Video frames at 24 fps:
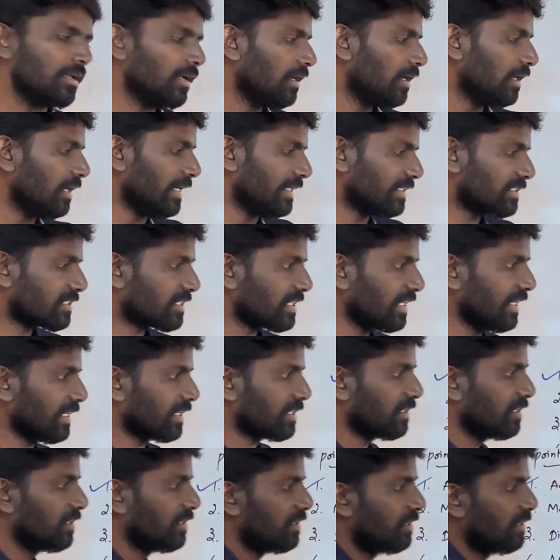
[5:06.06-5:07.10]
Let's take,
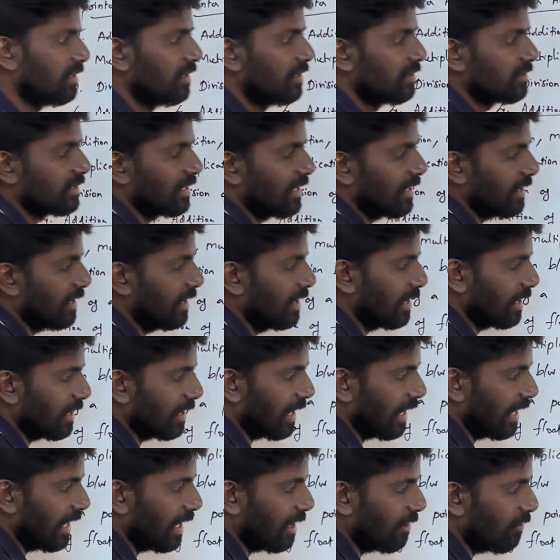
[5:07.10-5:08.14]
sir, here
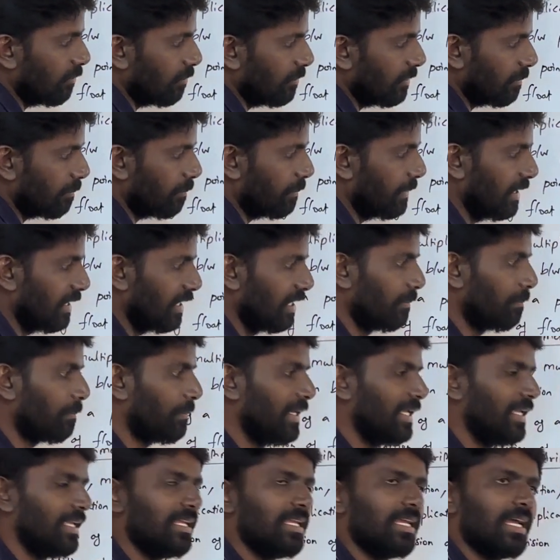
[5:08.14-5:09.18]
I have in
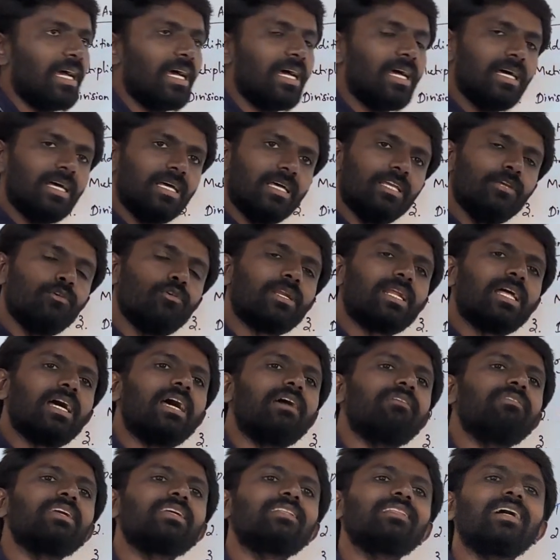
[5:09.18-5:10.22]
P, you are
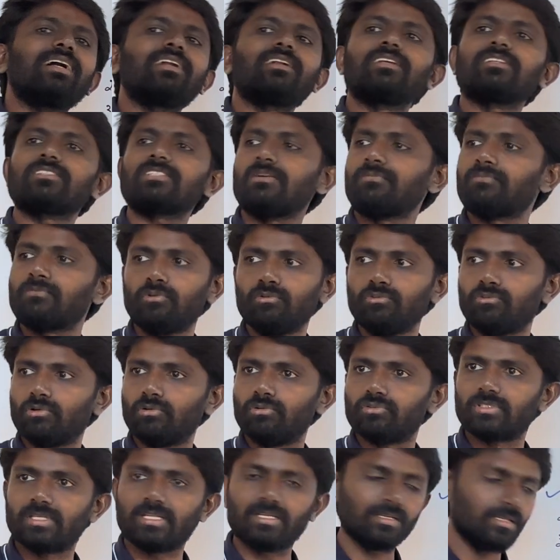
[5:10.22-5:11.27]
having the address of
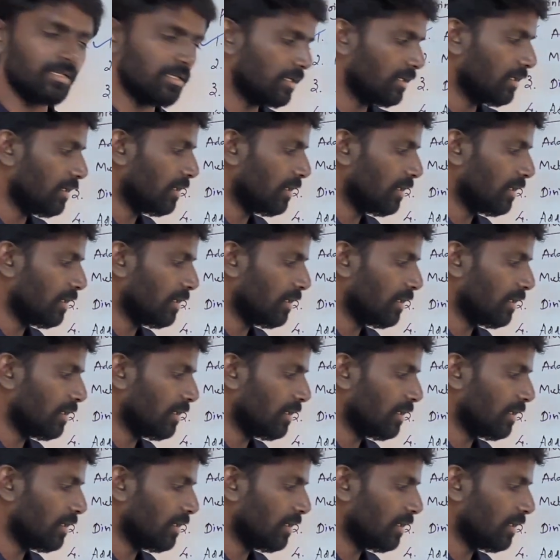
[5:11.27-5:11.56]
2000.